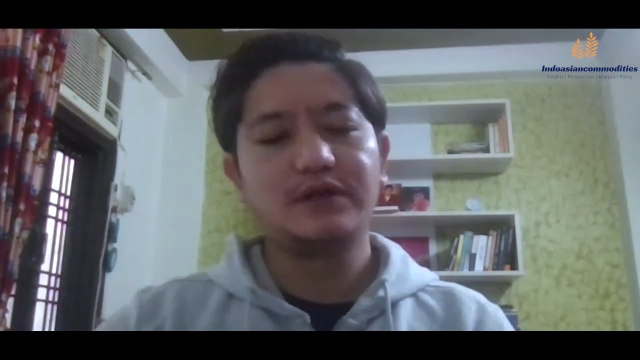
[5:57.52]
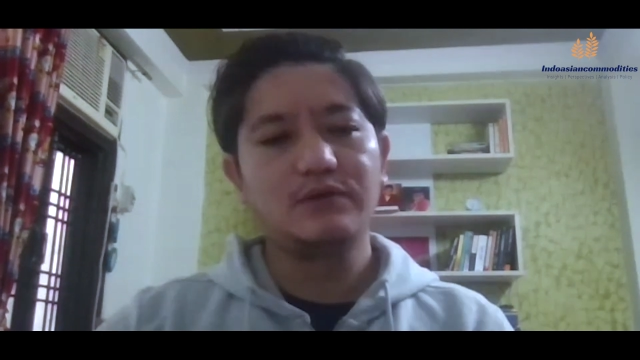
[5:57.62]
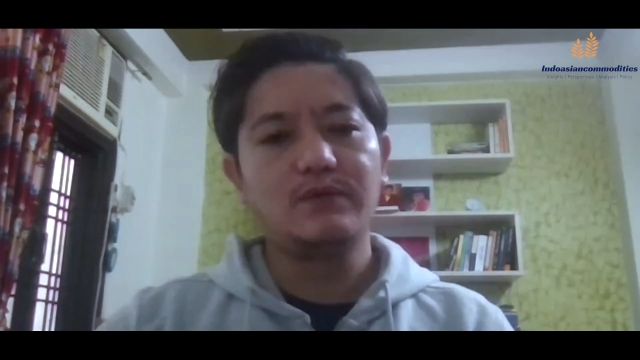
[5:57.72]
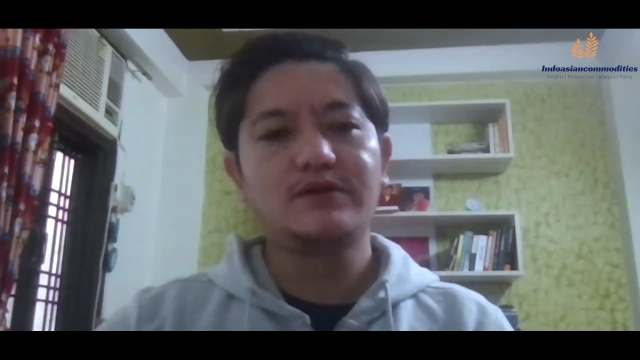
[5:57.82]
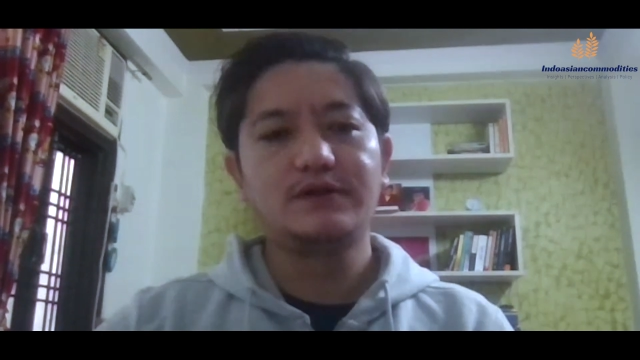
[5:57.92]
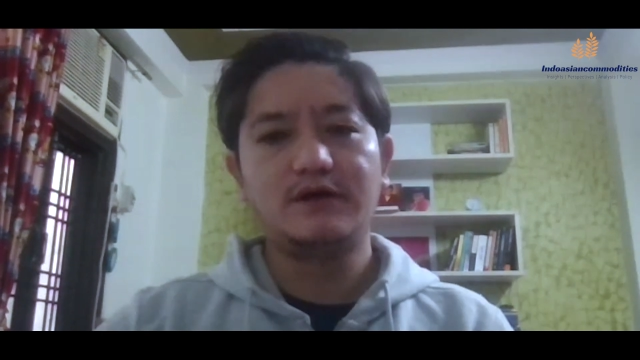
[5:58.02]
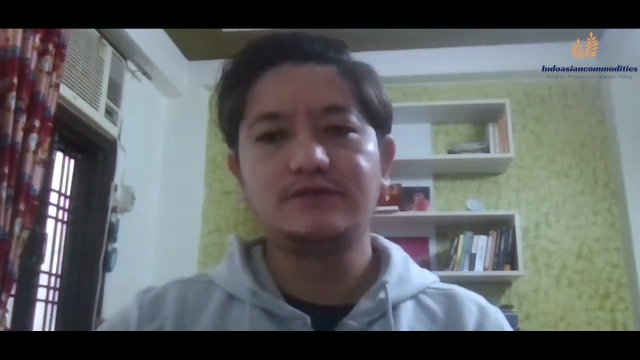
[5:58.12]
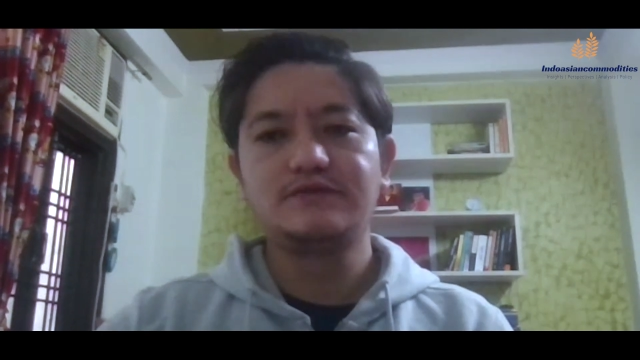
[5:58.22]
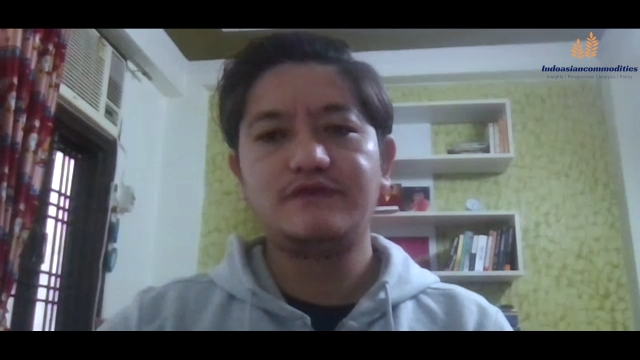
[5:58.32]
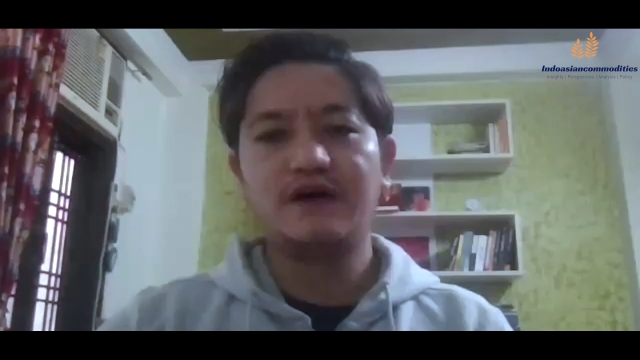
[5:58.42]
in total
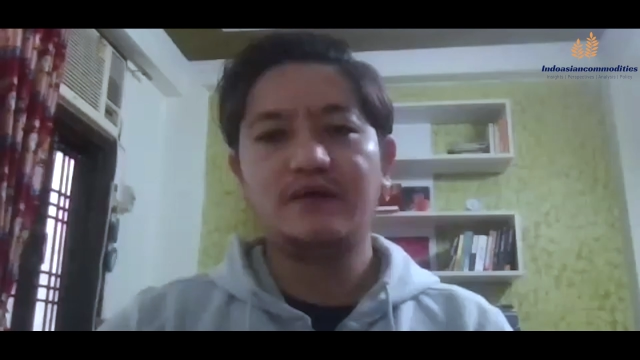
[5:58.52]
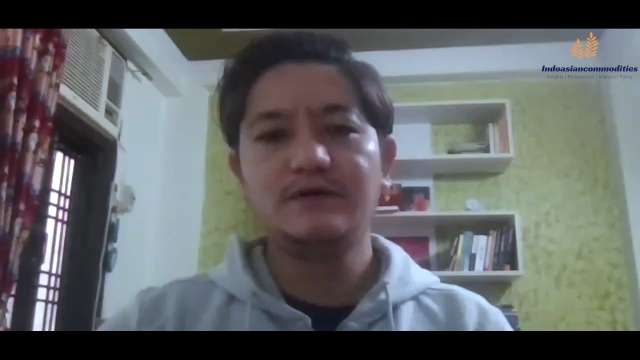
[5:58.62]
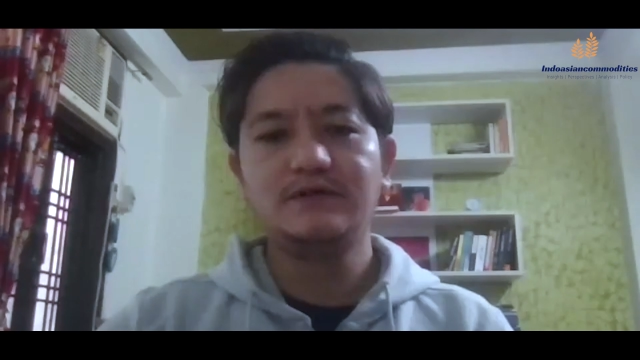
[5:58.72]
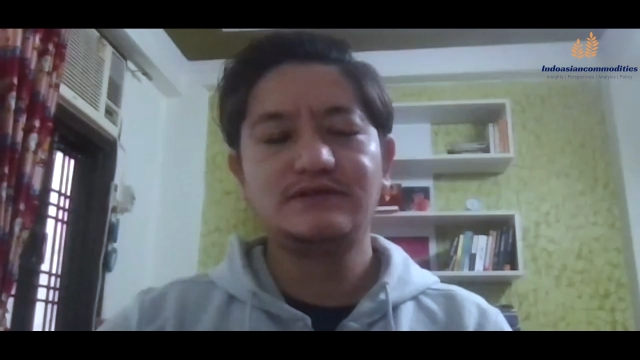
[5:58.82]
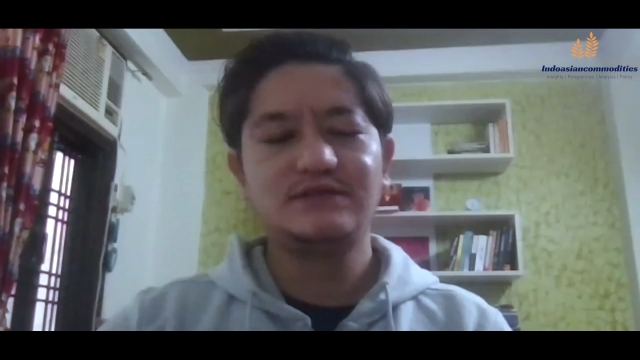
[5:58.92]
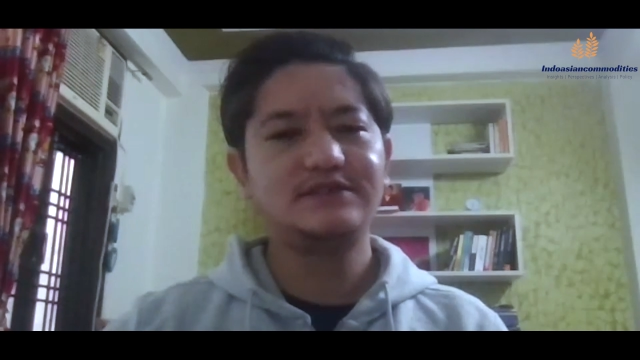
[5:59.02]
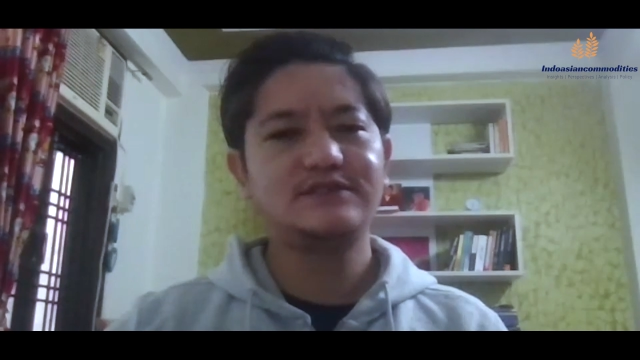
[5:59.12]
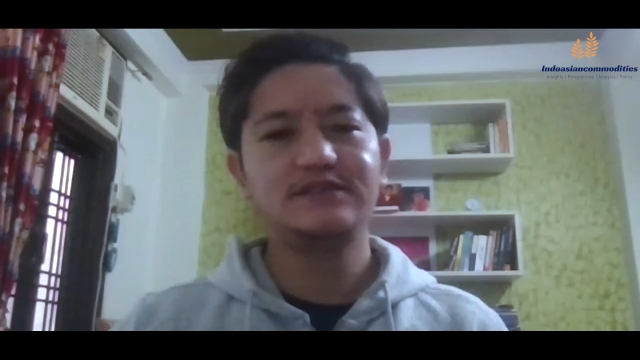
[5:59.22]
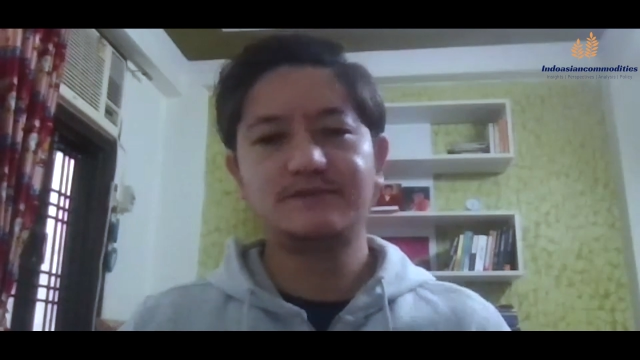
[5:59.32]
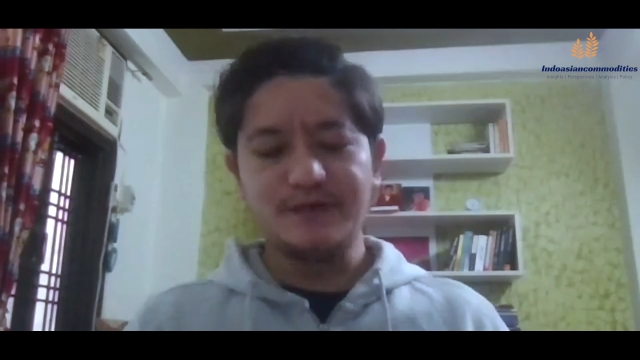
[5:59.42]
1000 farmers this
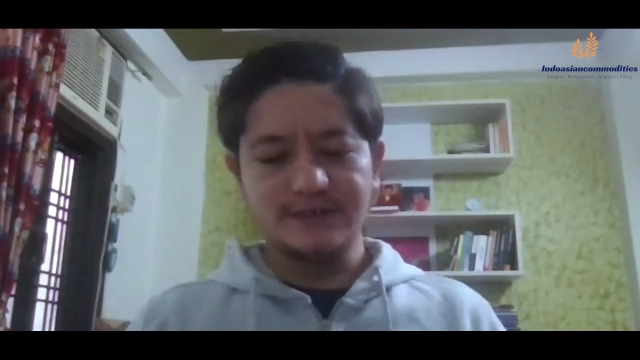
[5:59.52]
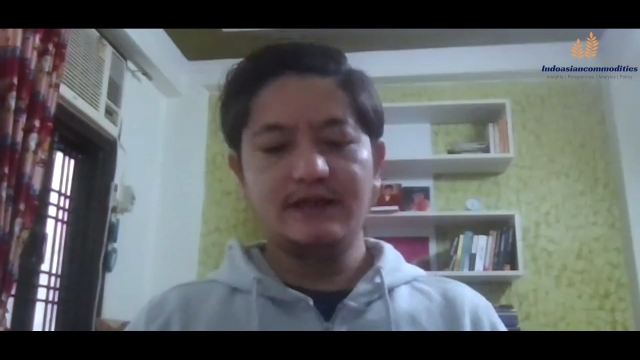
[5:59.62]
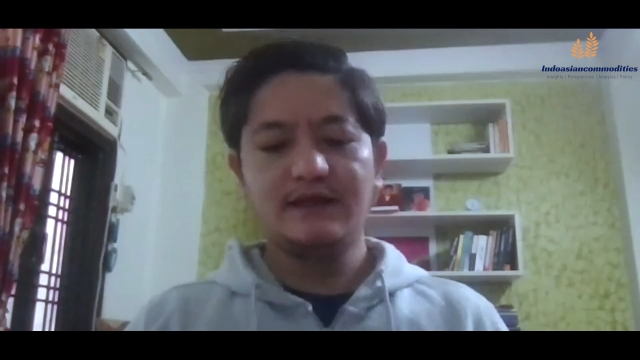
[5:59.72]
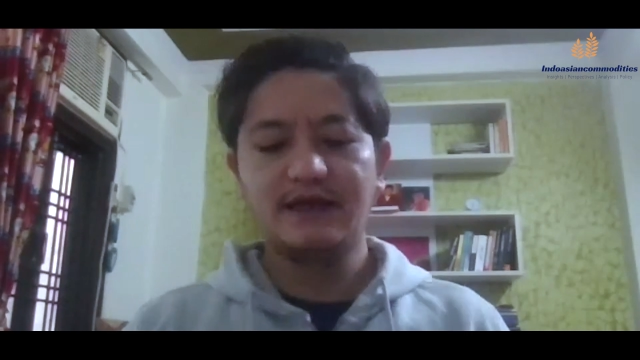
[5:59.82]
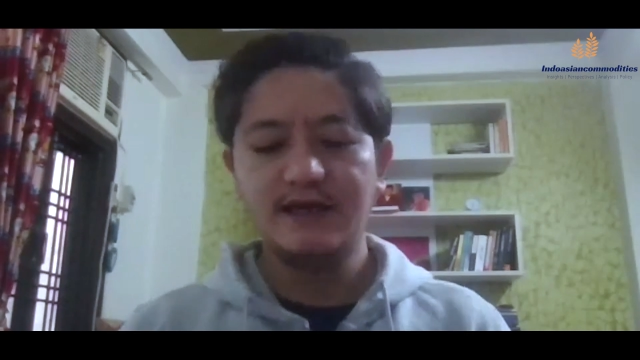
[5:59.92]
is a special